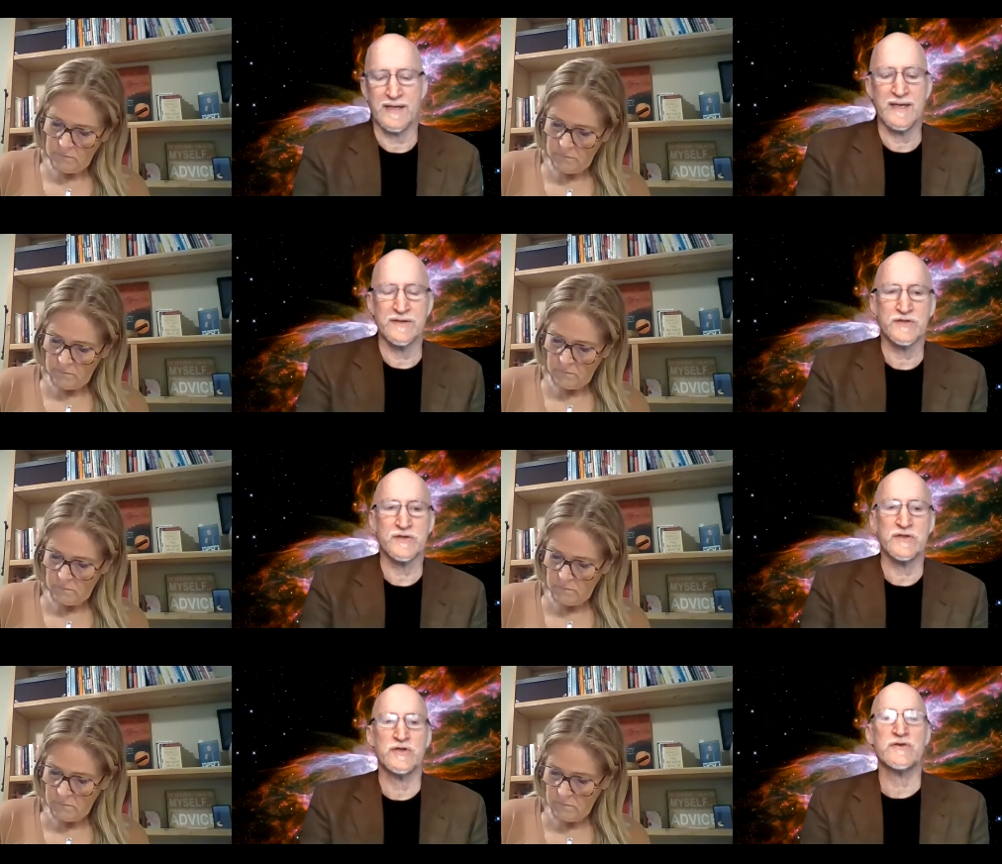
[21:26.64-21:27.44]
Speaker 1: again, sort
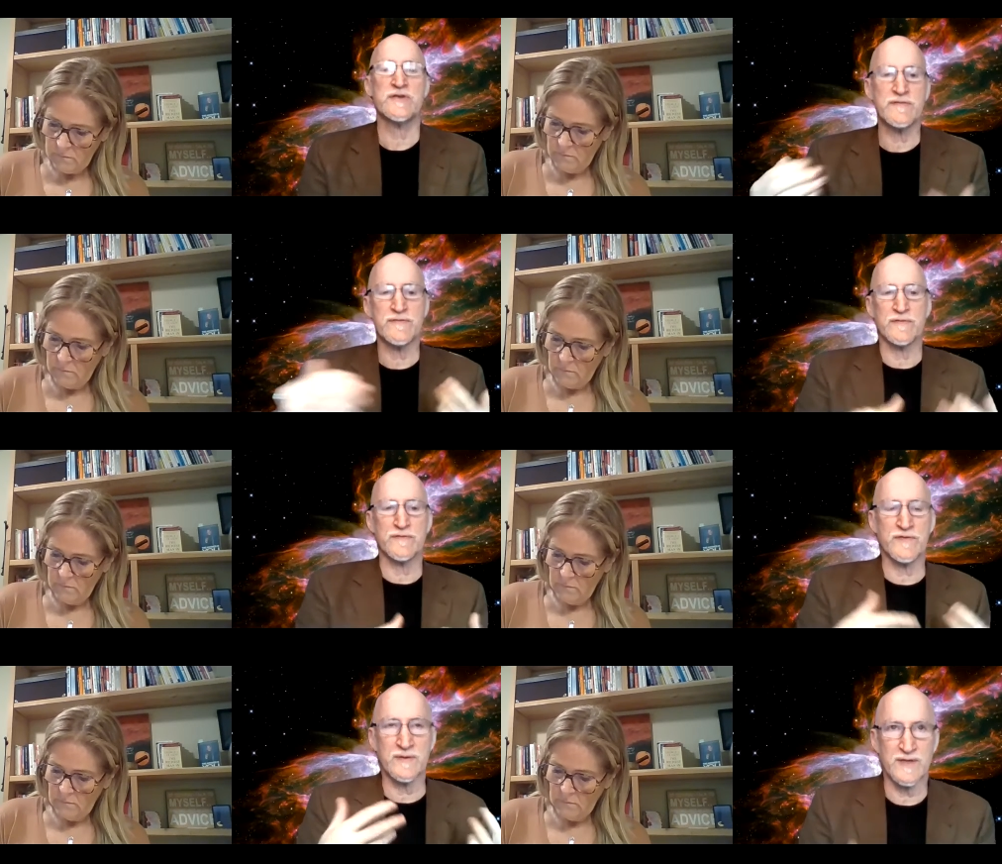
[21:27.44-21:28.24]
of you're different
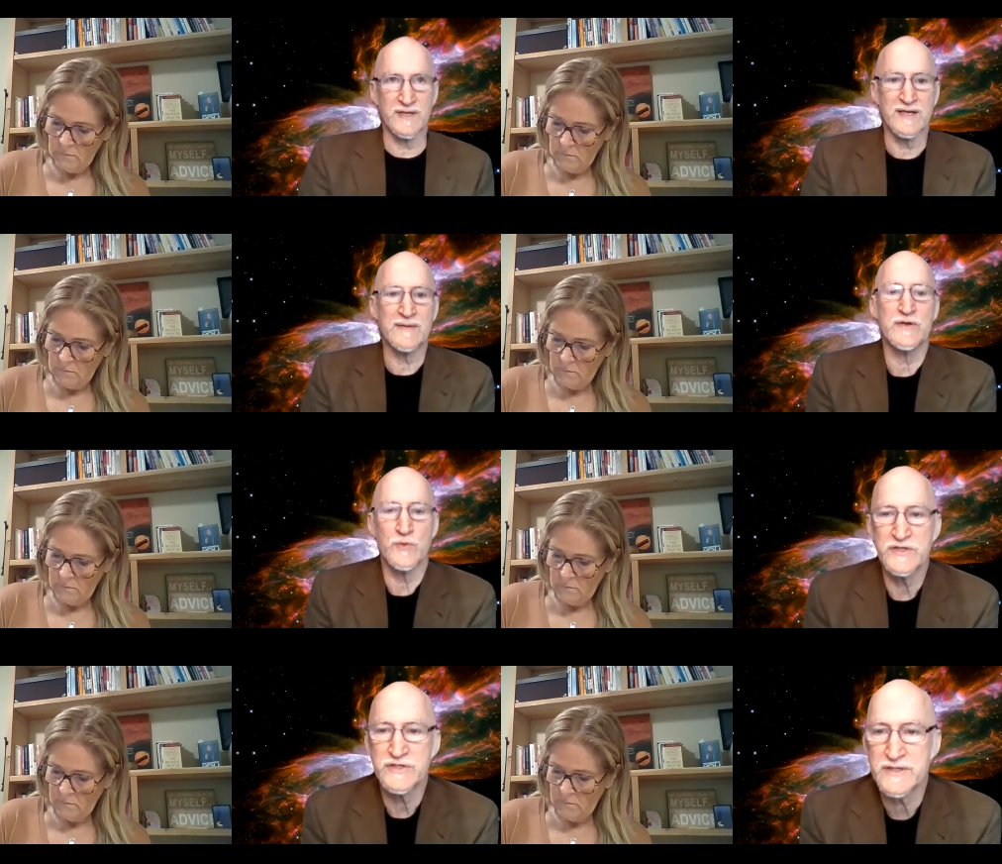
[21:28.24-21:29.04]
from like I'm the
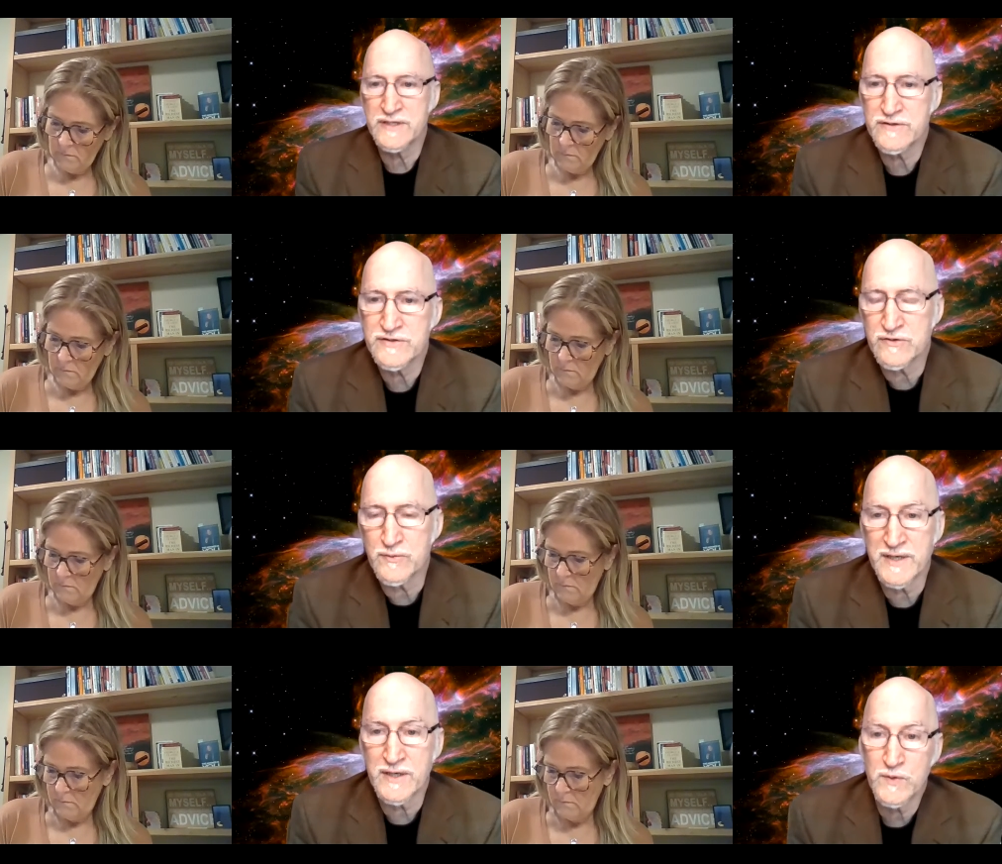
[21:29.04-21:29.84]
originator, so no
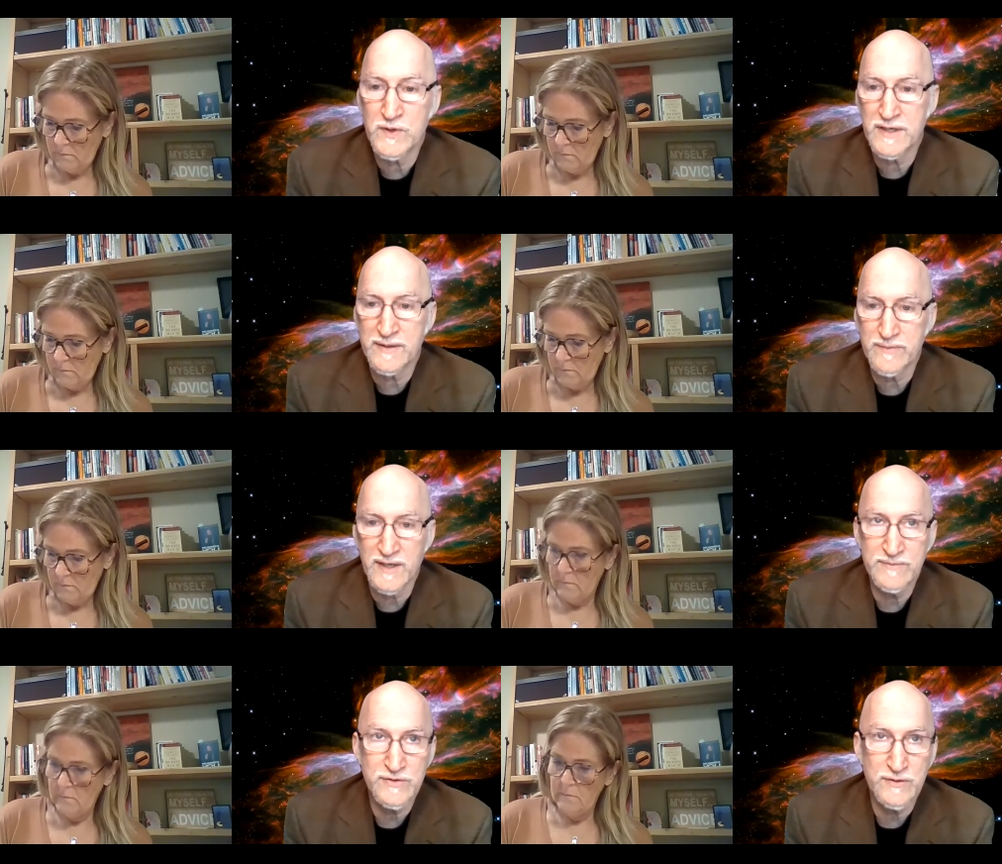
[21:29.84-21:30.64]
matter what, I'm
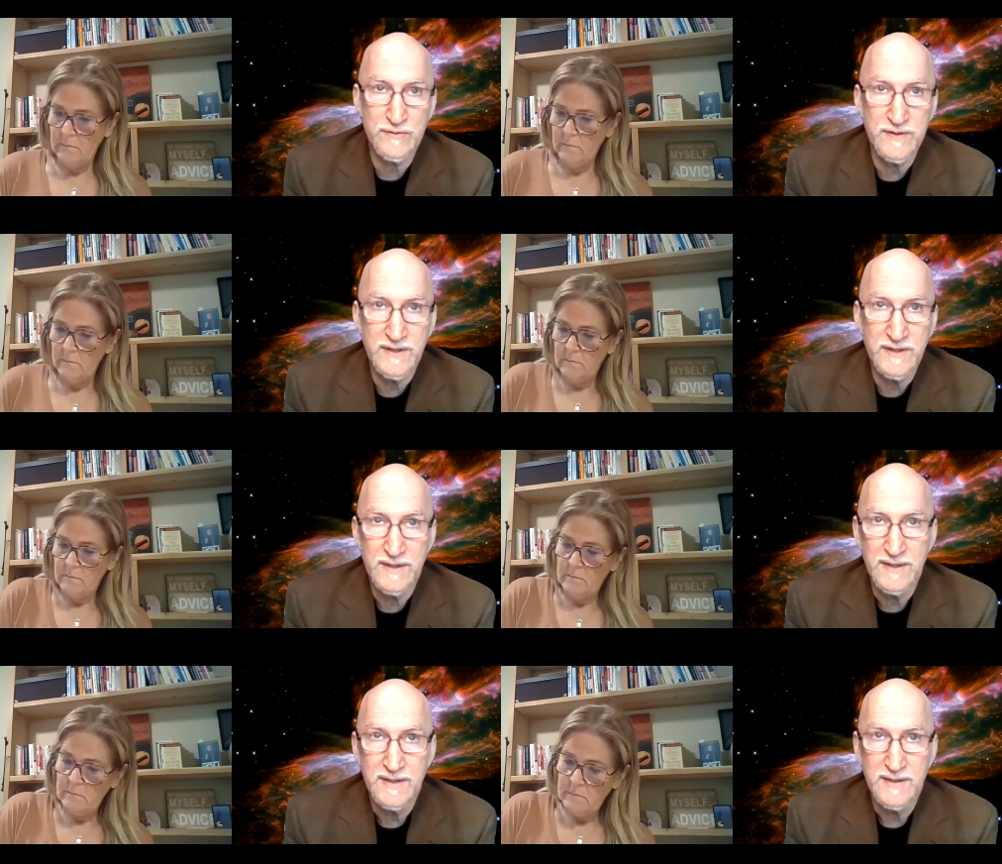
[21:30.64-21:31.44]
I'm sort of
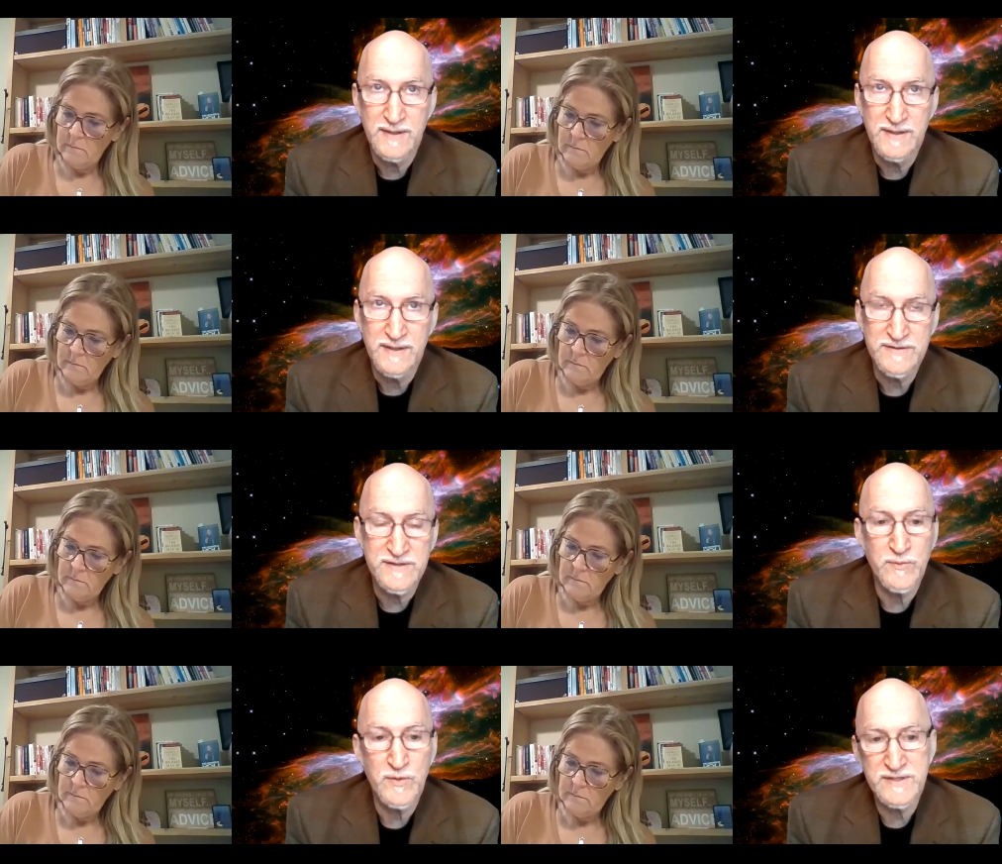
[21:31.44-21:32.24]
in
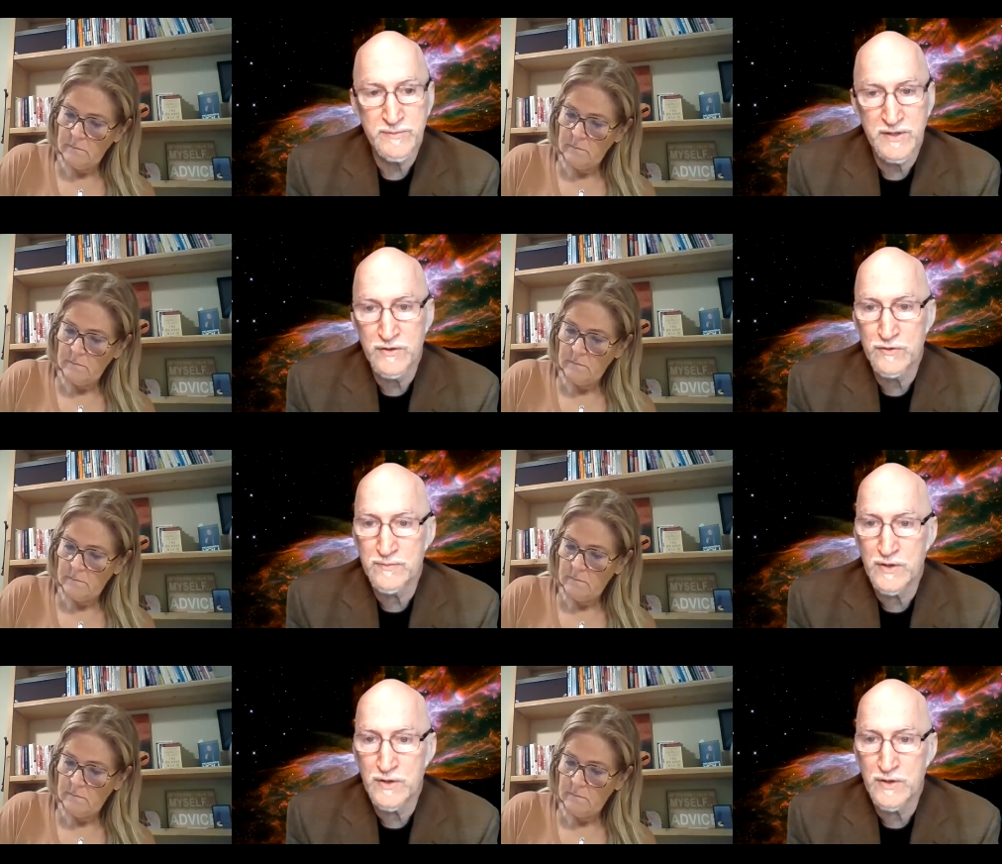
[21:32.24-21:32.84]
some ways I'm going to know